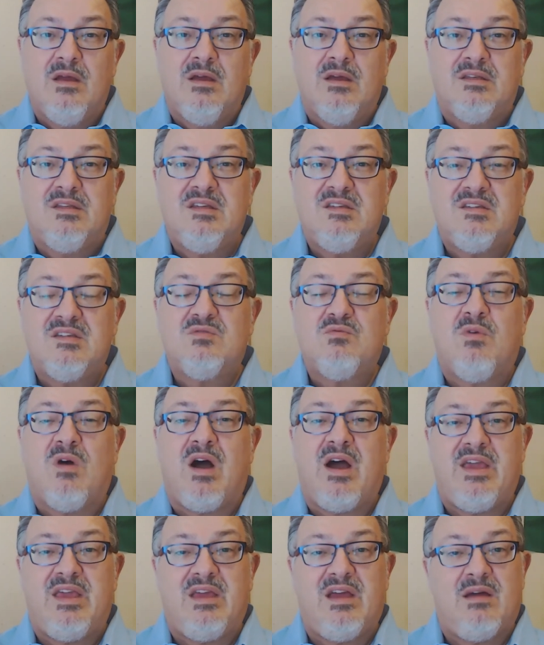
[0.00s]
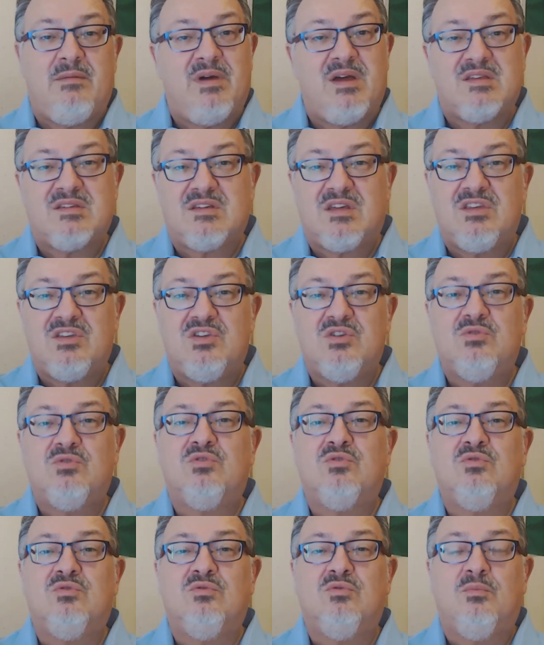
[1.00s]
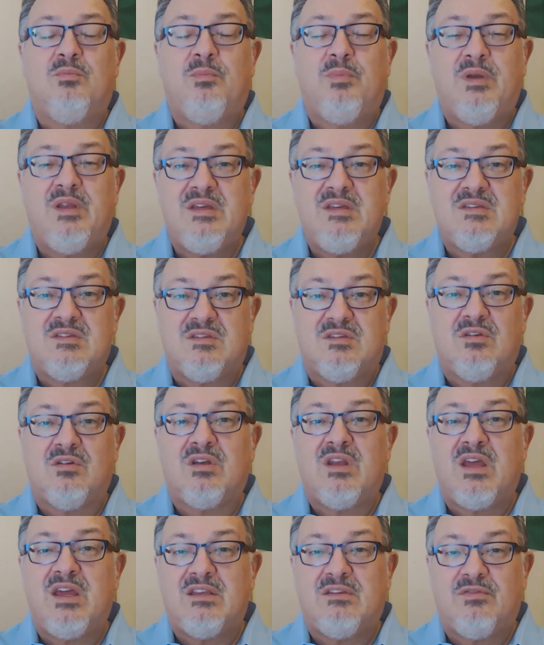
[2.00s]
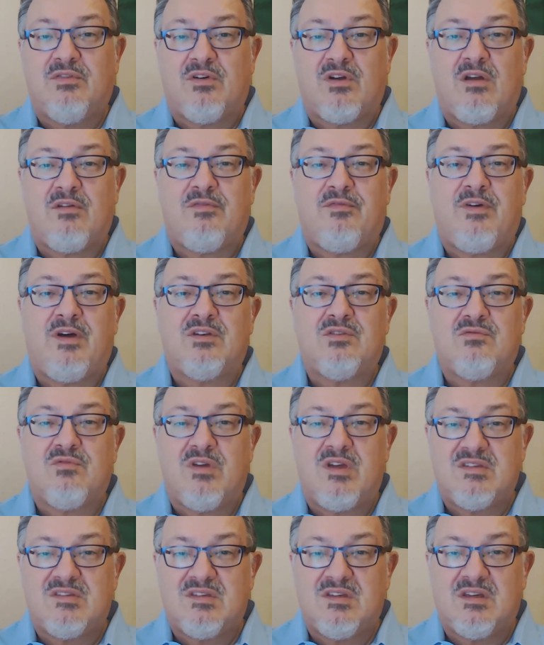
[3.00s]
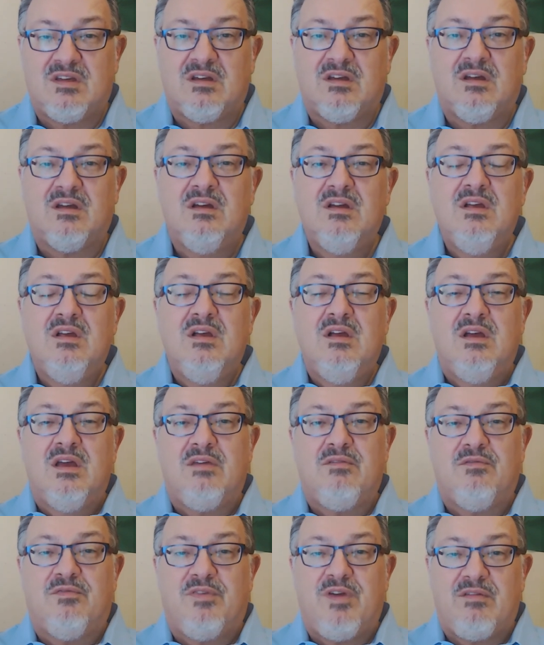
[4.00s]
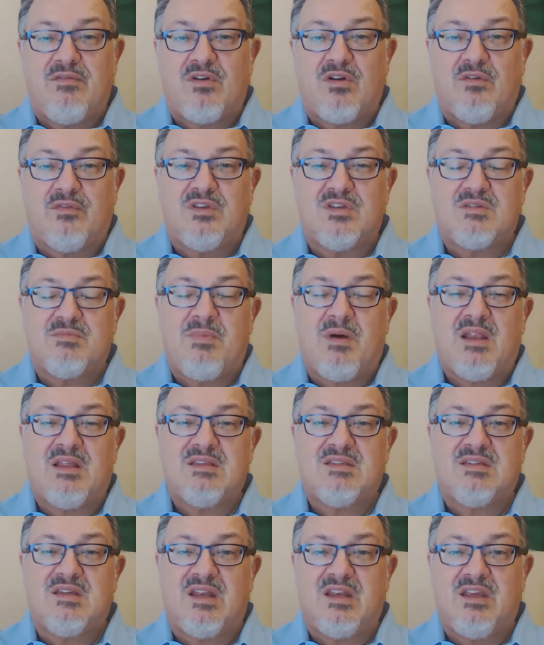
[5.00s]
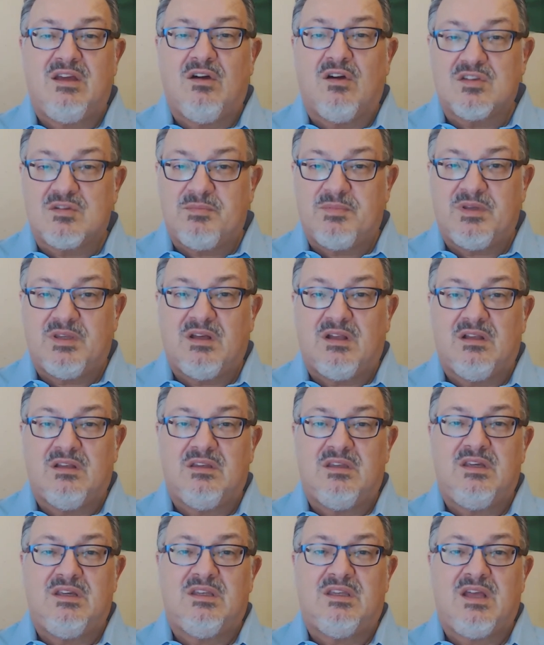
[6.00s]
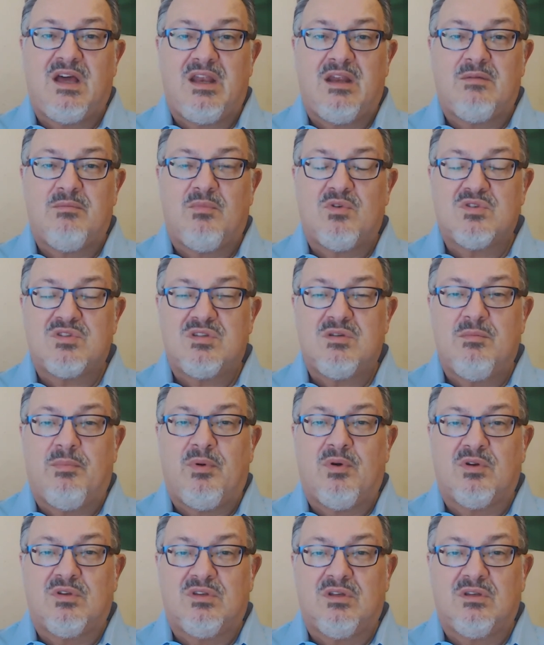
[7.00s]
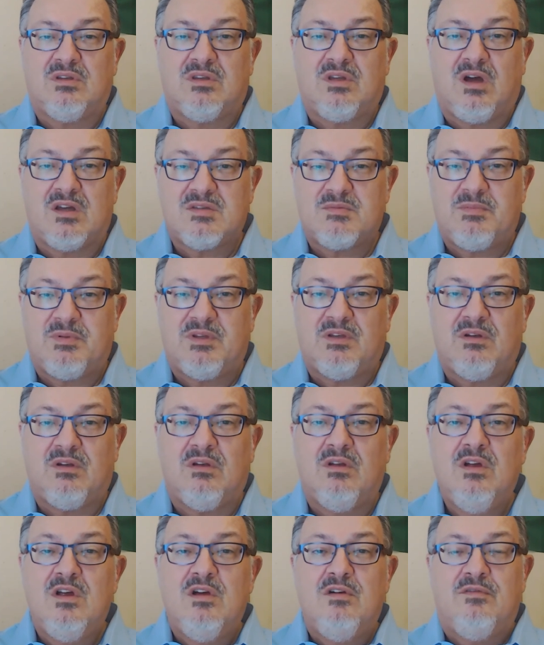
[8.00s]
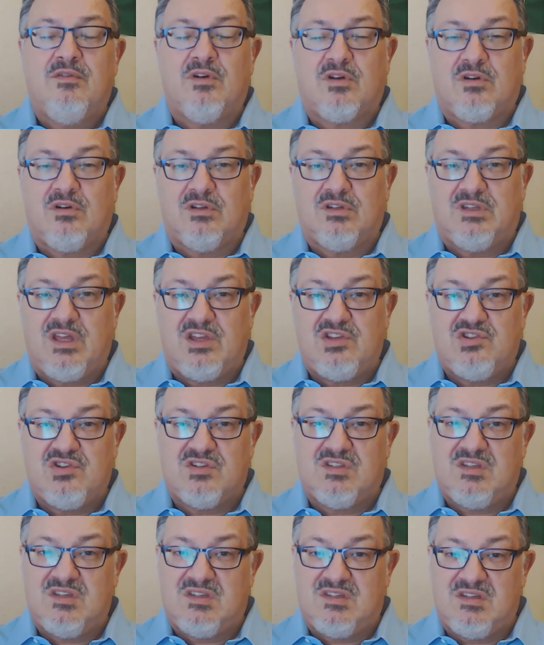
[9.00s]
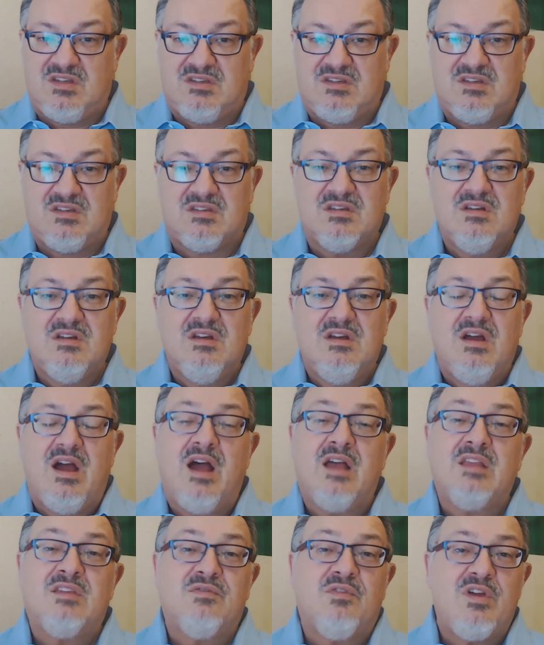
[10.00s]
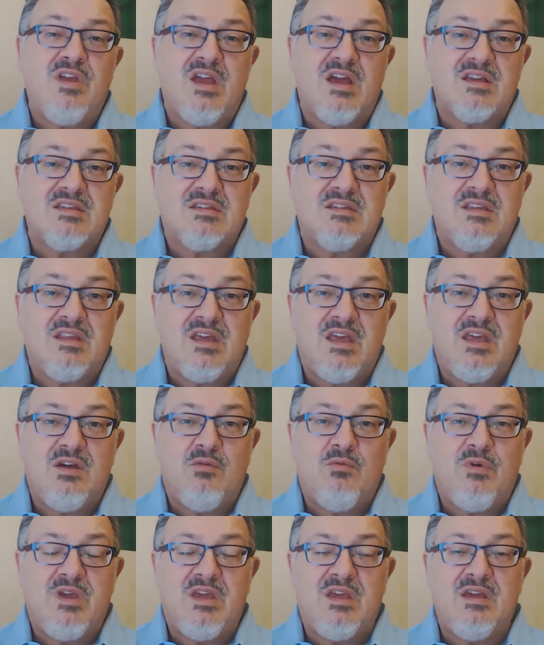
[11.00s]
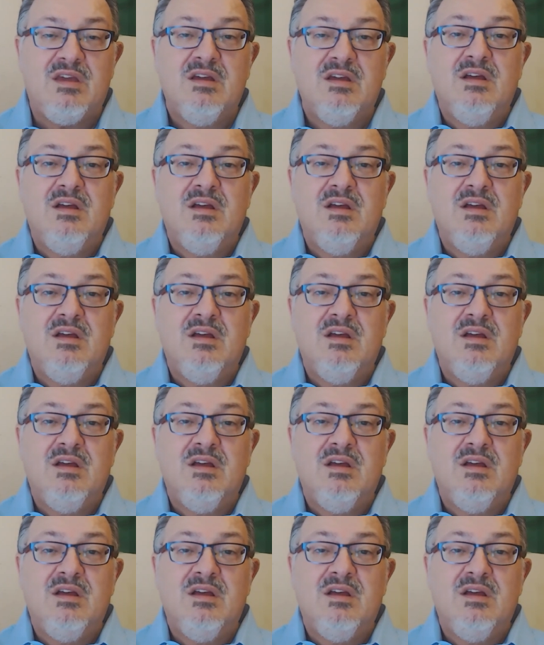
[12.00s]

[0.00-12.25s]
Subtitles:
This is why I'm asking you to please donate for our fundraising in favor of the Spallanzani Hospital, the Italian most important hospital for contagious diseases. As for yesterday, we